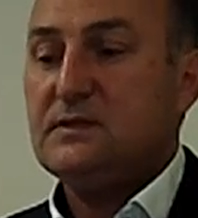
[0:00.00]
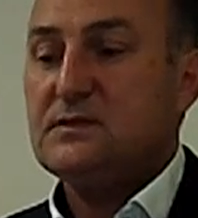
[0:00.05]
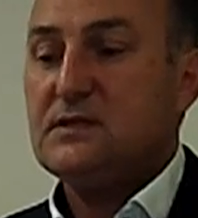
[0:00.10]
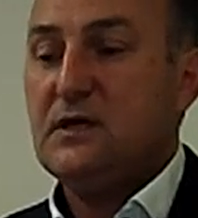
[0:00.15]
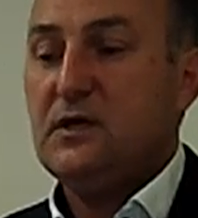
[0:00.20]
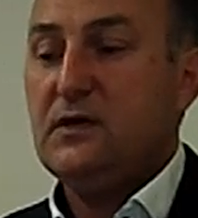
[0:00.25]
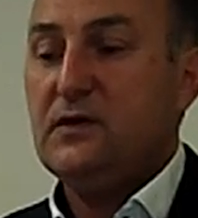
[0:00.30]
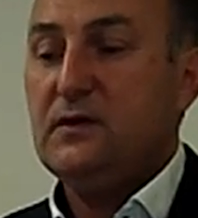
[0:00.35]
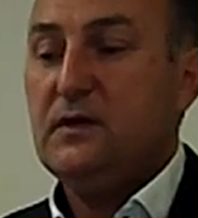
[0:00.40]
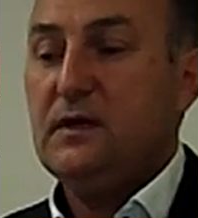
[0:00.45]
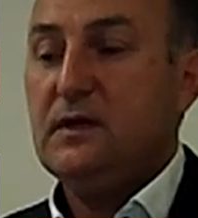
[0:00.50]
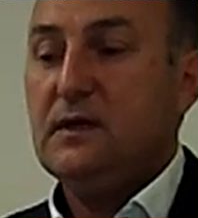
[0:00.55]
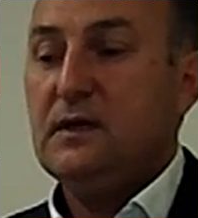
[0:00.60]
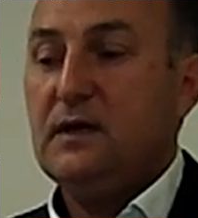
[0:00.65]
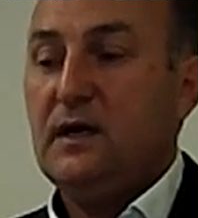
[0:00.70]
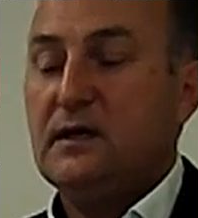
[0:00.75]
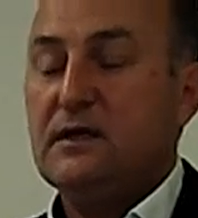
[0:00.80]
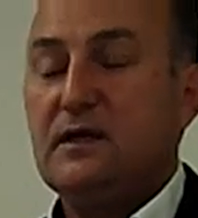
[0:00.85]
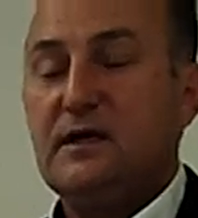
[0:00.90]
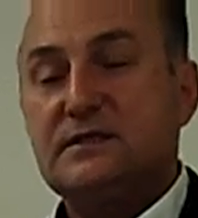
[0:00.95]
So
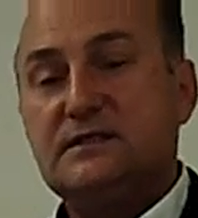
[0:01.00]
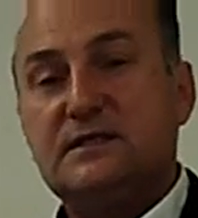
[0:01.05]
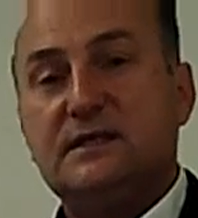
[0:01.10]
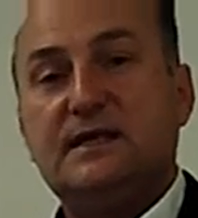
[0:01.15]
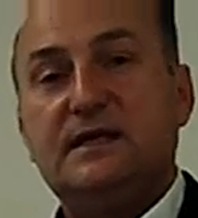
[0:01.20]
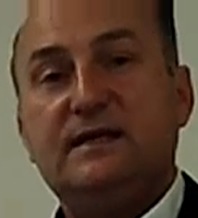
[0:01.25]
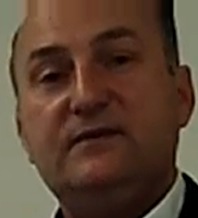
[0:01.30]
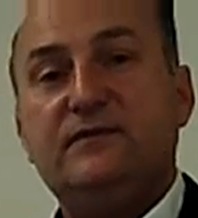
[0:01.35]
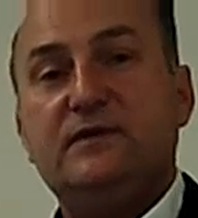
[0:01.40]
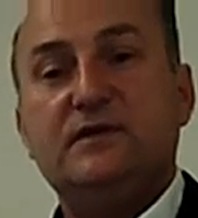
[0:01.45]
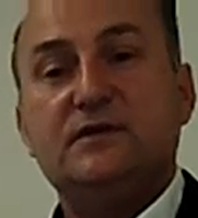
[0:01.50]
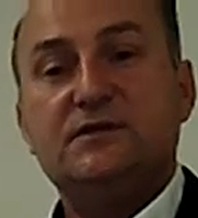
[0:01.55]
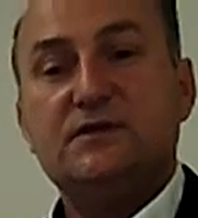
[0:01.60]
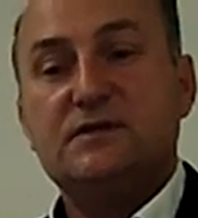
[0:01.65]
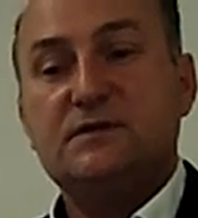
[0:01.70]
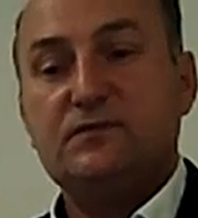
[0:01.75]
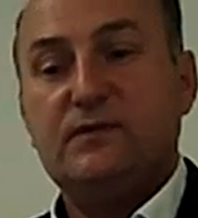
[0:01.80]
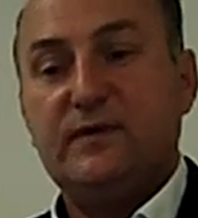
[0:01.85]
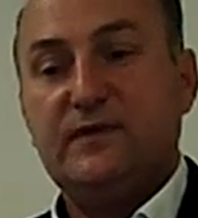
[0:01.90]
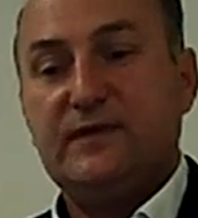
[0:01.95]
I'd like to leave you
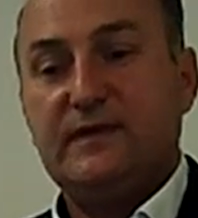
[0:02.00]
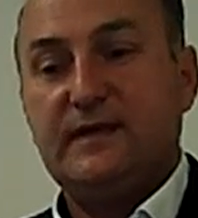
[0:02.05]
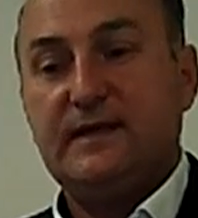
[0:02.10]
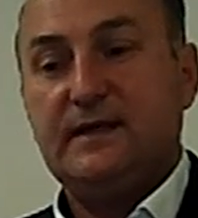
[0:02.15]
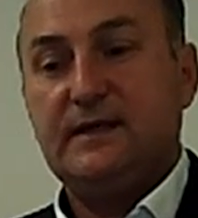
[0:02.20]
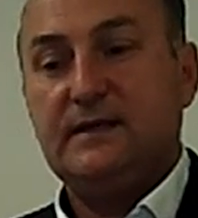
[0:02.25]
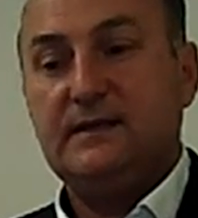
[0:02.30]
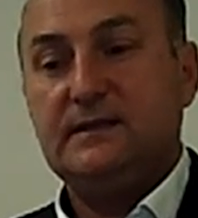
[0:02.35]
just with